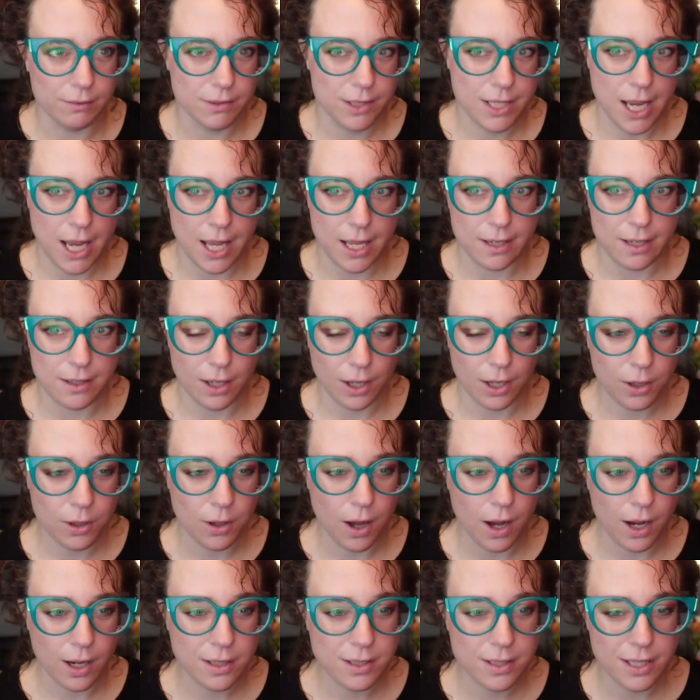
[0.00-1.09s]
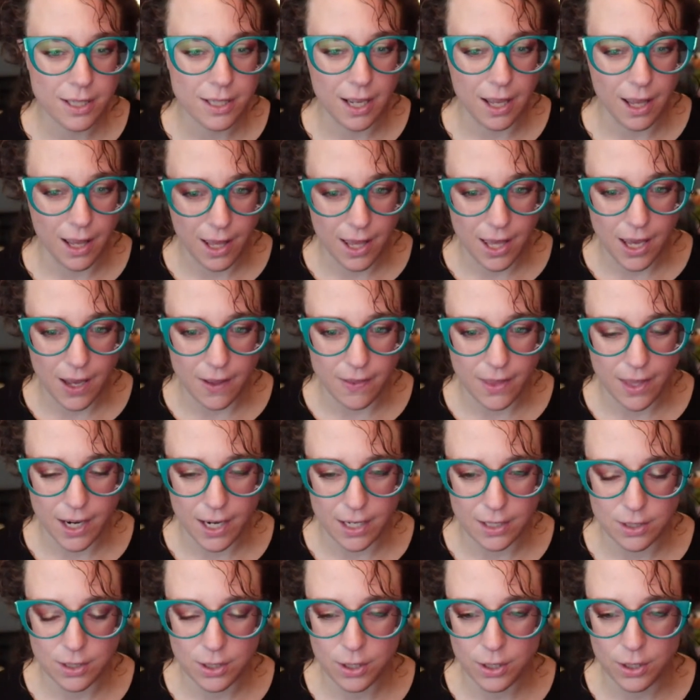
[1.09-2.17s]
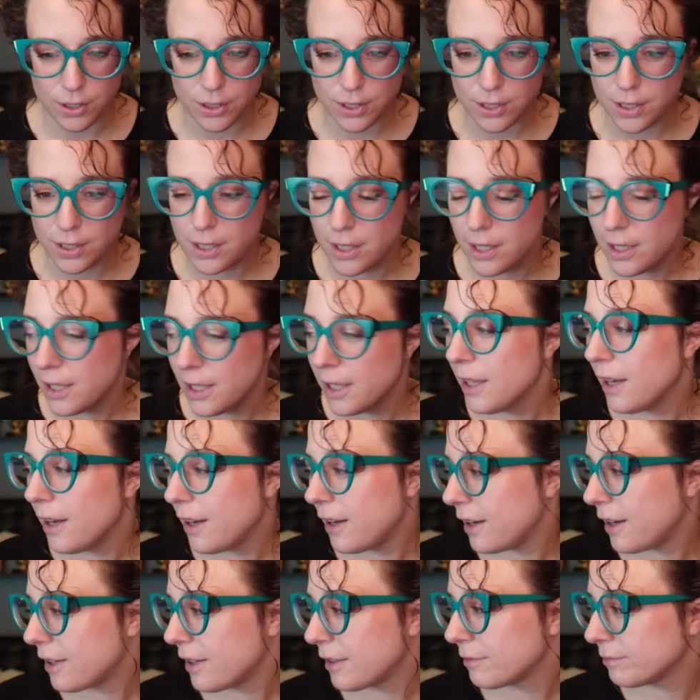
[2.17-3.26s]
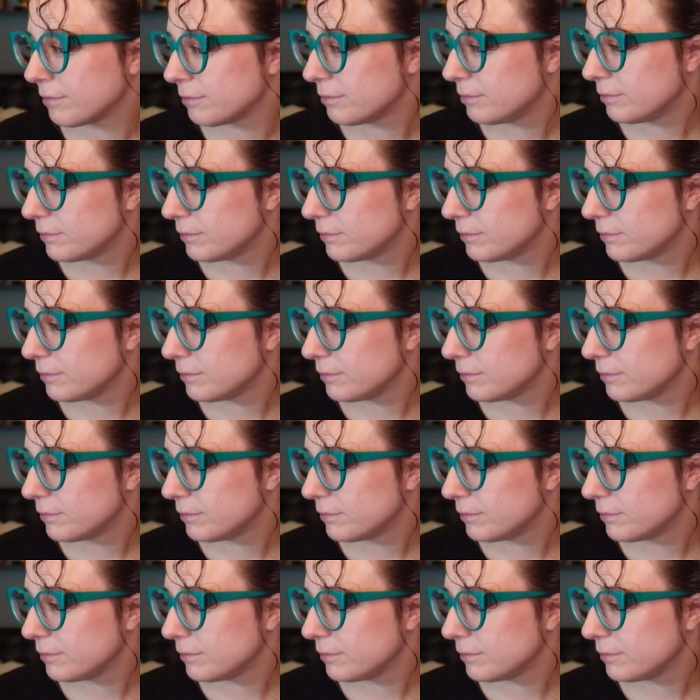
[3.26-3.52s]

10 o'clock today, and then I took um